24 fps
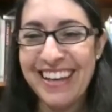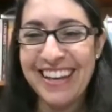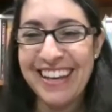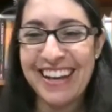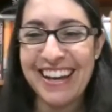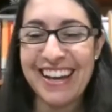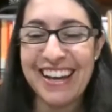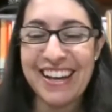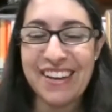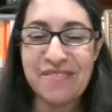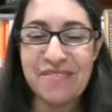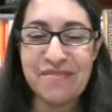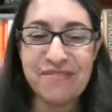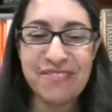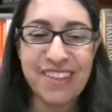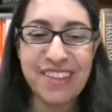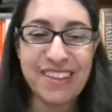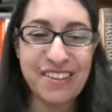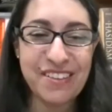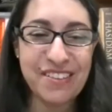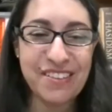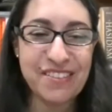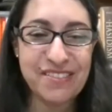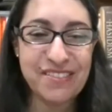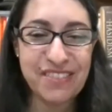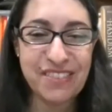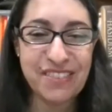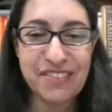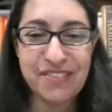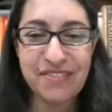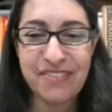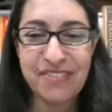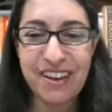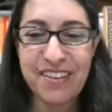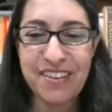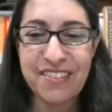That
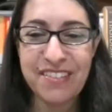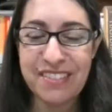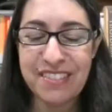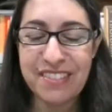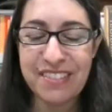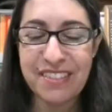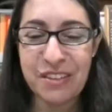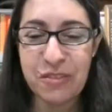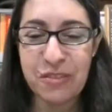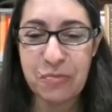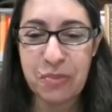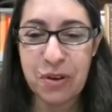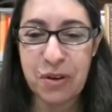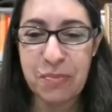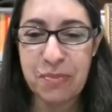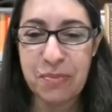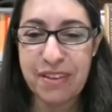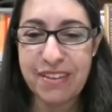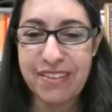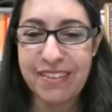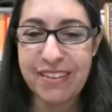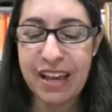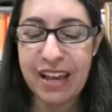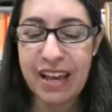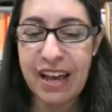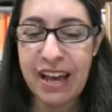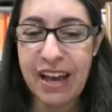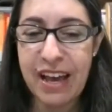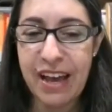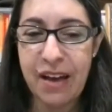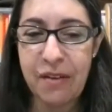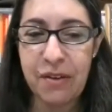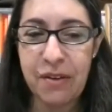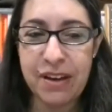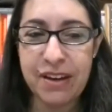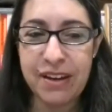you've found this purpose.
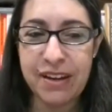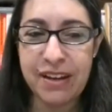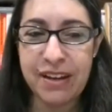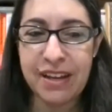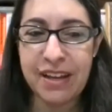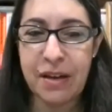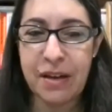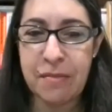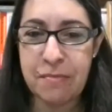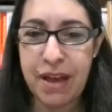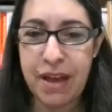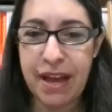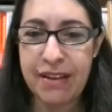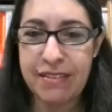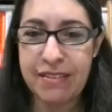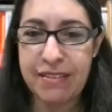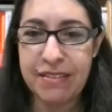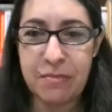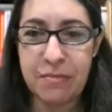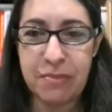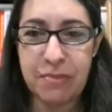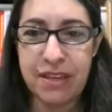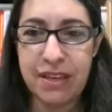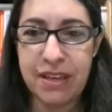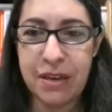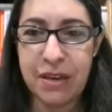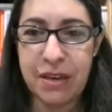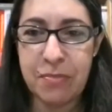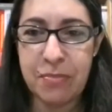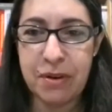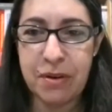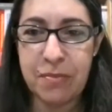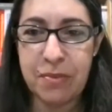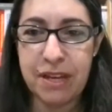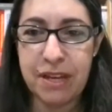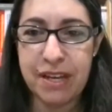I want to come back to the
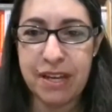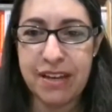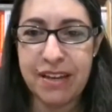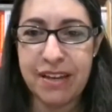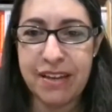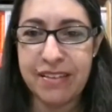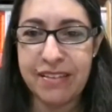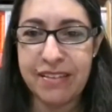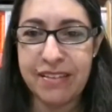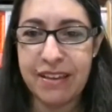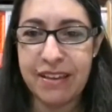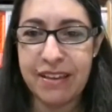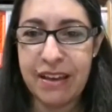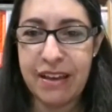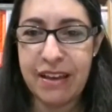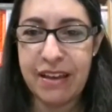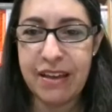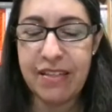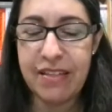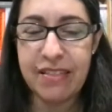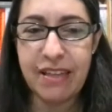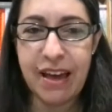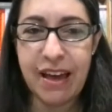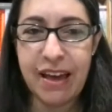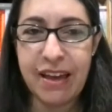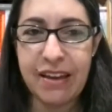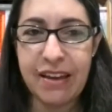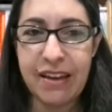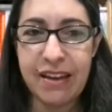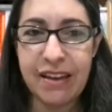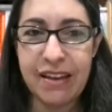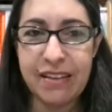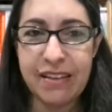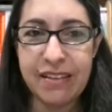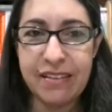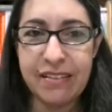beekeeper, because
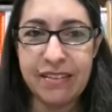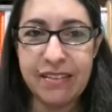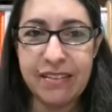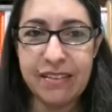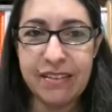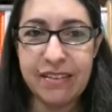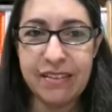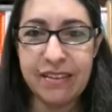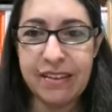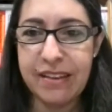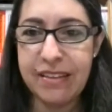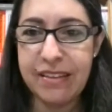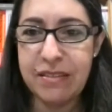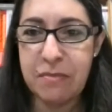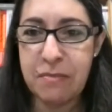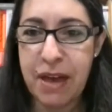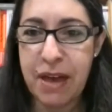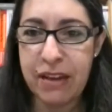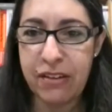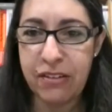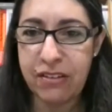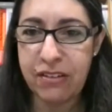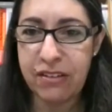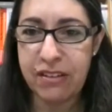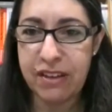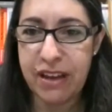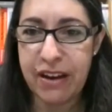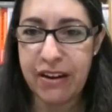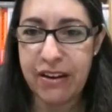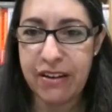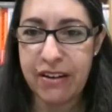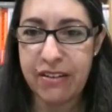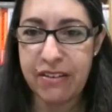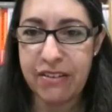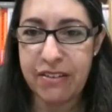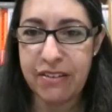he's a magical
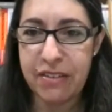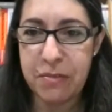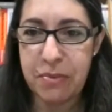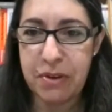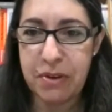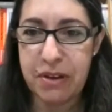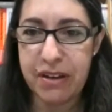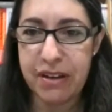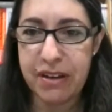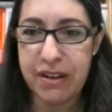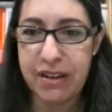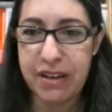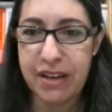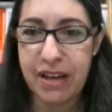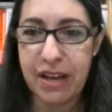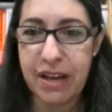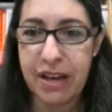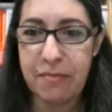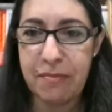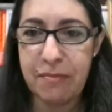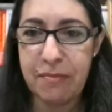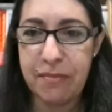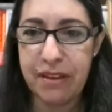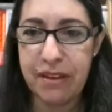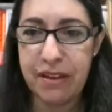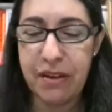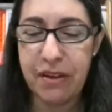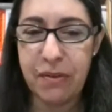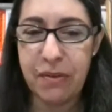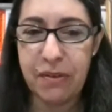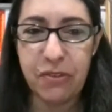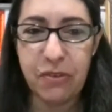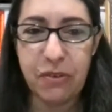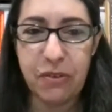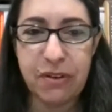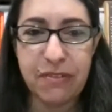character in the book. You know,
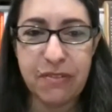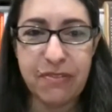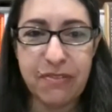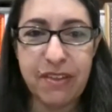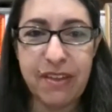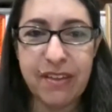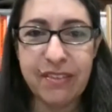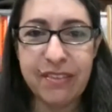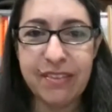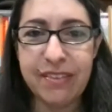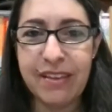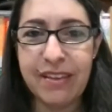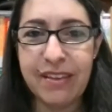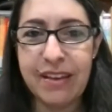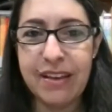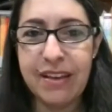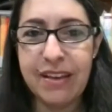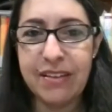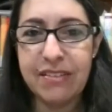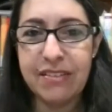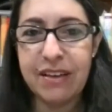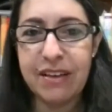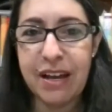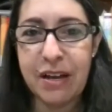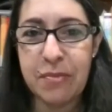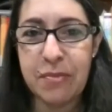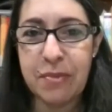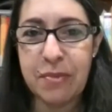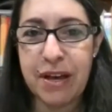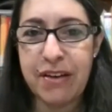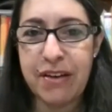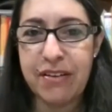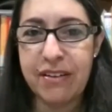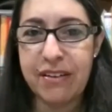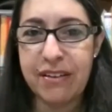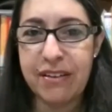it's sort of this talk
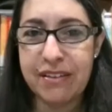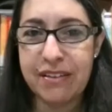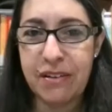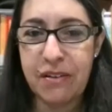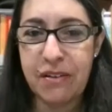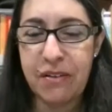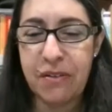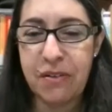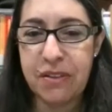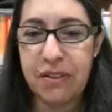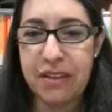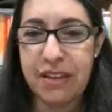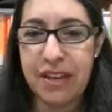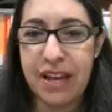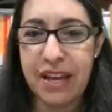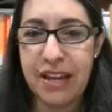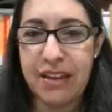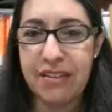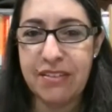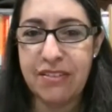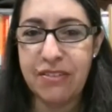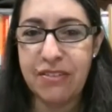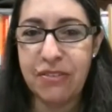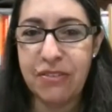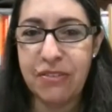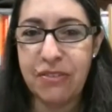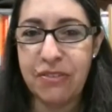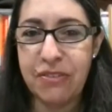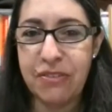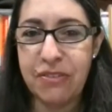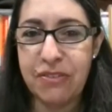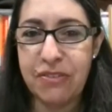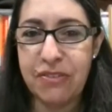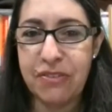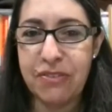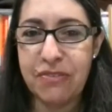about holding on
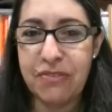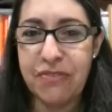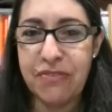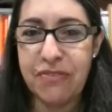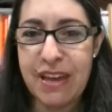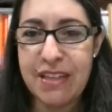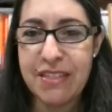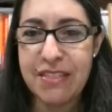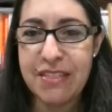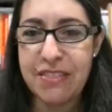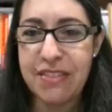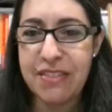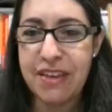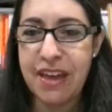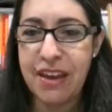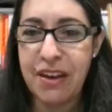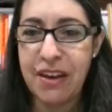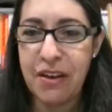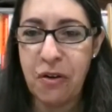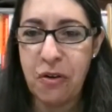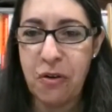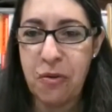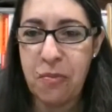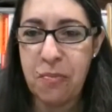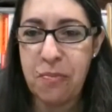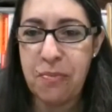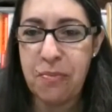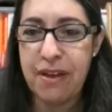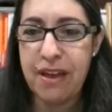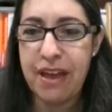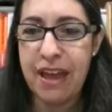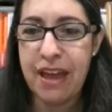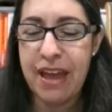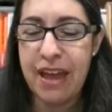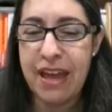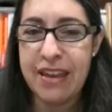to faith and hope
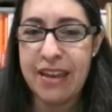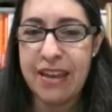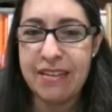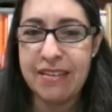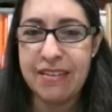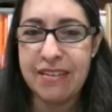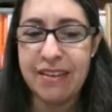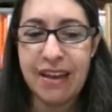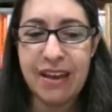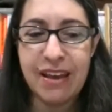and